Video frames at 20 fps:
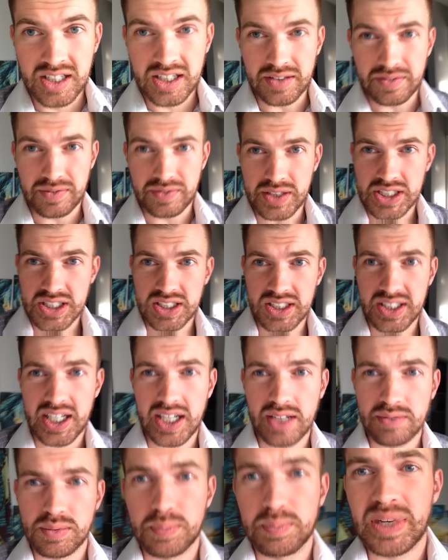Officially
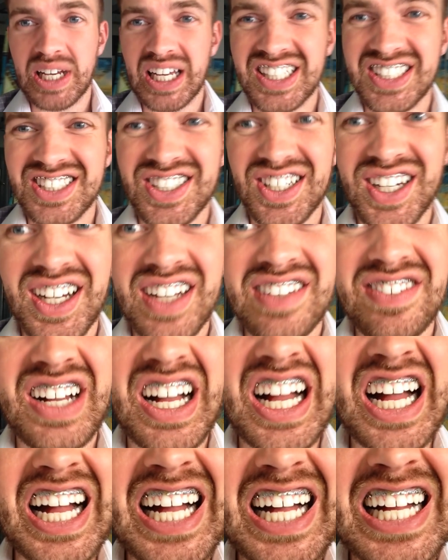have the bands off.